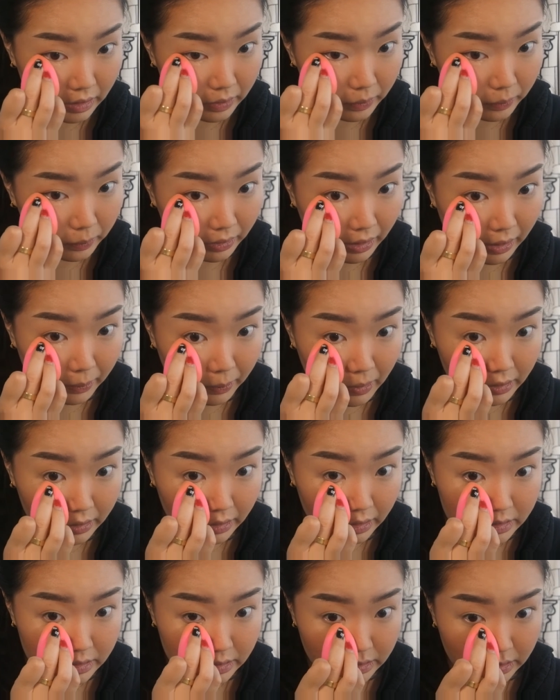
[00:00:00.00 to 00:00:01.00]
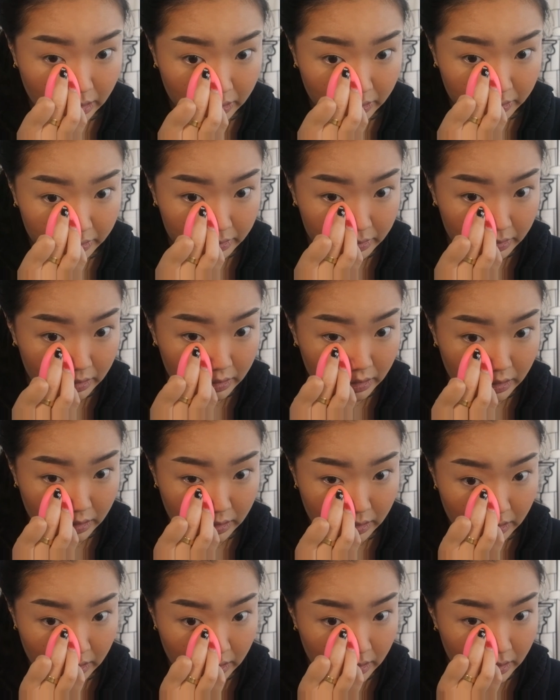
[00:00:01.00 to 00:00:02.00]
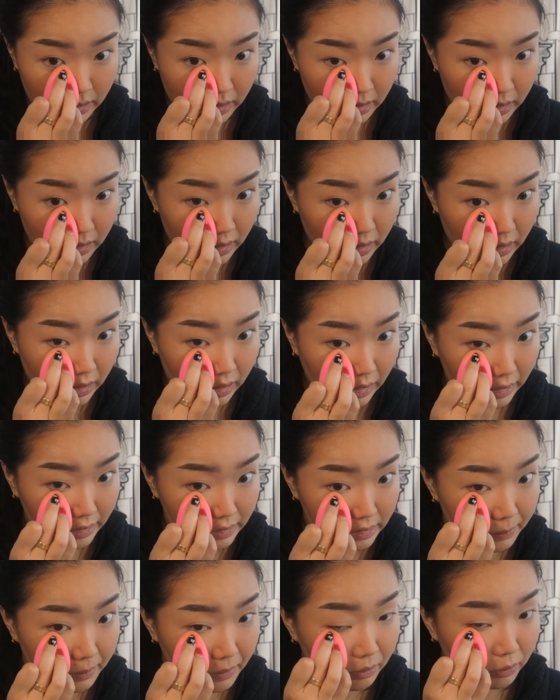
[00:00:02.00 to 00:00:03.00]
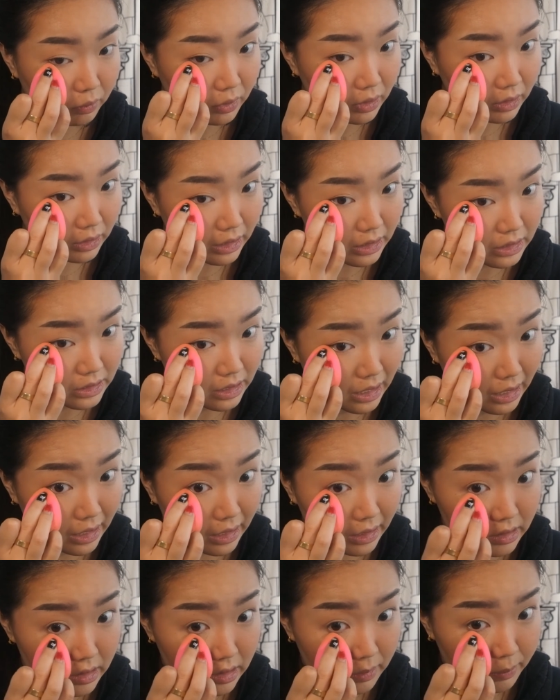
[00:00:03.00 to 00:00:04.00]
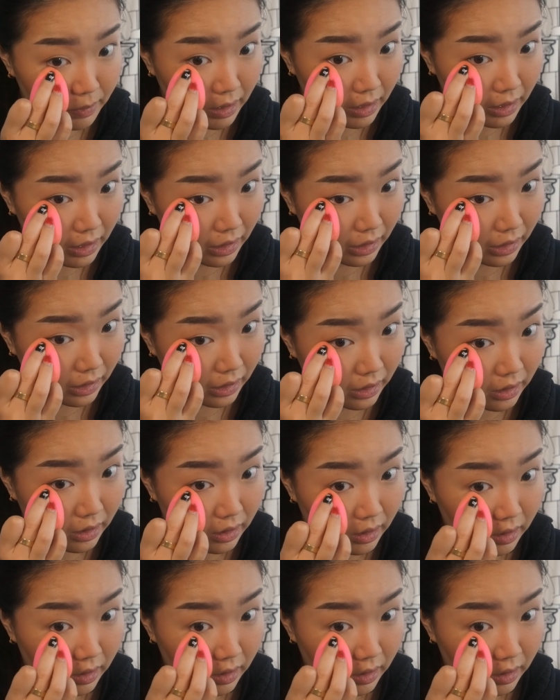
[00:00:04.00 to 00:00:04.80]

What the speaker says: where I want it to go. And I keep it really tight to my,